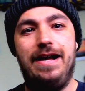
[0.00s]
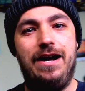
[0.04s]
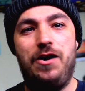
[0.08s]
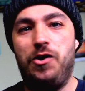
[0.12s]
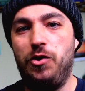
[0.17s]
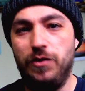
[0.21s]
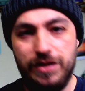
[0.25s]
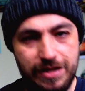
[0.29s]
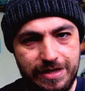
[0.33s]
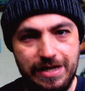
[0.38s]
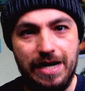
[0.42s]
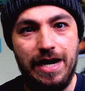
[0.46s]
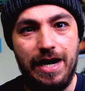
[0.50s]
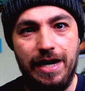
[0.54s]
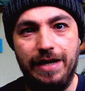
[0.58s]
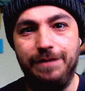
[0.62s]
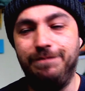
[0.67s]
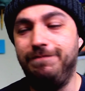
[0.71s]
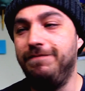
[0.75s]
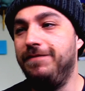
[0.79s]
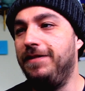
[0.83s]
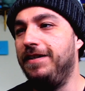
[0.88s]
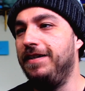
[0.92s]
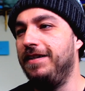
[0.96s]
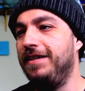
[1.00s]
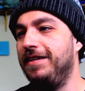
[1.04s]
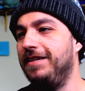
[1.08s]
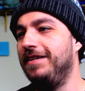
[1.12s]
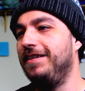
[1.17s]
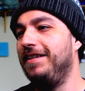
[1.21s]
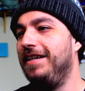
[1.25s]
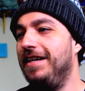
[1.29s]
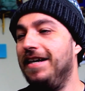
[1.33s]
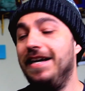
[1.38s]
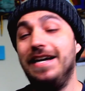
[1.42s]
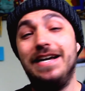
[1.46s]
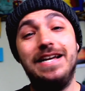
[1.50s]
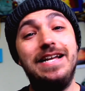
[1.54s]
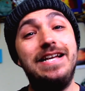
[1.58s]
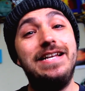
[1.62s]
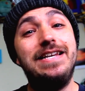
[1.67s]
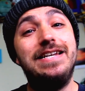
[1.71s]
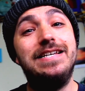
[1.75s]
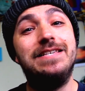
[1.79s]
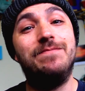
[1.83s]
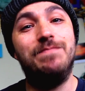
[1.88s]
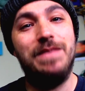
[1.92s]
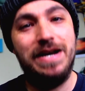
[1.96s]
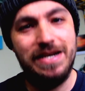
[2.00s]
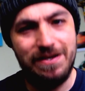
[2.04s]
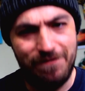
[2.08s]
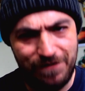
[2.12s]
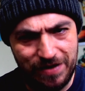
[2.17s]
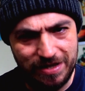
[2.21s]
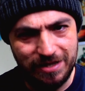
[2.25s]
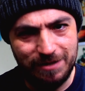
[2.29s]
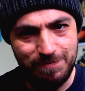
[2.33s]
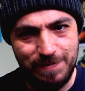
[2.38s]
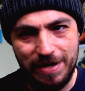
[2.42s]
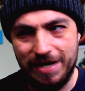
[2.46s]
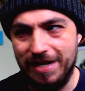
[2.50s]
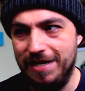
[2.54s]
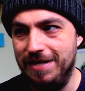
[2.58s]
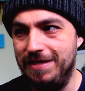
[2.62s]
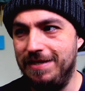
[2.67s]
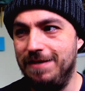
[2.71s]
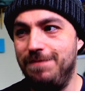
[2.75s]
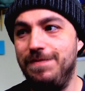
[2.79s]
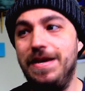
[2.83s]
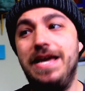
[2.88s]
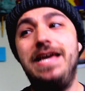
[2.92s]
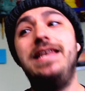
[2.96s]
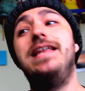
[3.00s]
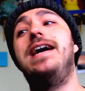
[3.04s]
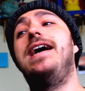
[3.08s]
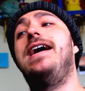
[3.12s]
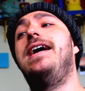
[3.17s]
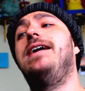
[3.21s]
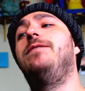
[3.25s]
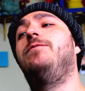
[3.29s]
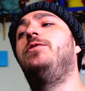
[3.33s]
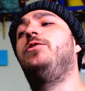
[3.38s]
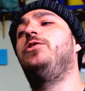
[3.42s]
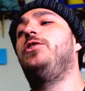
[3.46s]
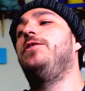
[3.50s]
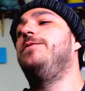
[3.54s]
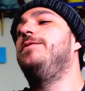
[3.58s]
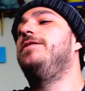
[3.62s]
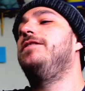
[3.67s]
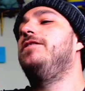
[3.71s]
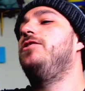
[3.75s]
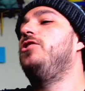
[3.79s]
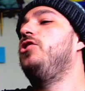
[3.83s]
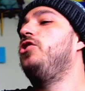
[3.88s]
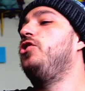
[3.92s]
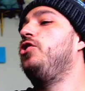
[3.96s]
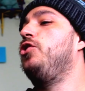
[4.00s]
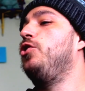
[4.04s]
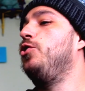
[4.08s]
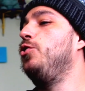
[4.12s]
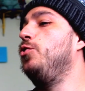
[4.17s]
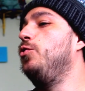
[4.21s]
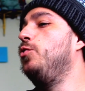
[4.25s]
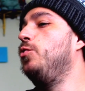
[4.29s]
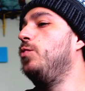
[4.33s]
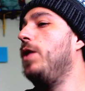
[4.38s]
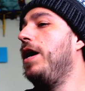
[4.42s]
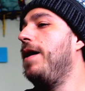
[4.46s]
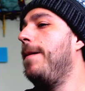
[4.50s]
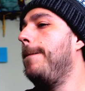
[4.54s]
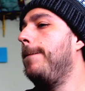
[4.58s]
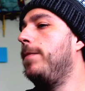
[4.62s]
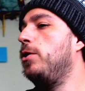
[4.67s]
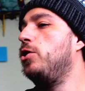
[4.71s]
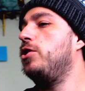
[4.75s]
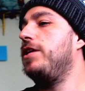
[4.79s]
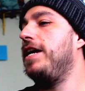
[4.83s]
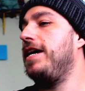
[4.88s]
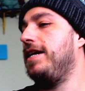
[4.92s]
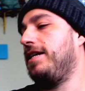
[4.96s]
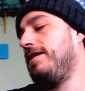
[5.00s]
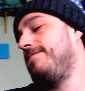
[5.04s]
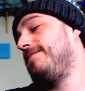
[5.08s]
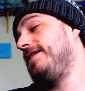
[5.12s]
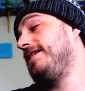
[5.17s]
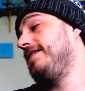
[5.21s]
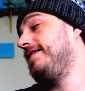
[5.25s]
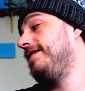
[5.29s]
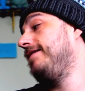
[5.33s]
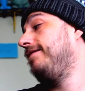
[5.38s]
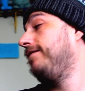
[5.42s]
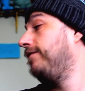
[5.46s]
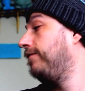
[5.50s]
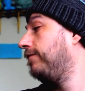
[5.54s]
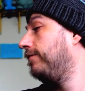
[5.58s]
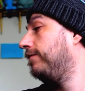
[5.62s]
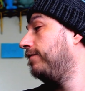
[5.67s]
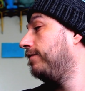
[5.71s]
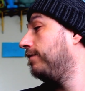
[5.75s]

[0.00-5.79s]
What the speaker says: all the time. That is my defense mechanism, and I will use it to protect myself.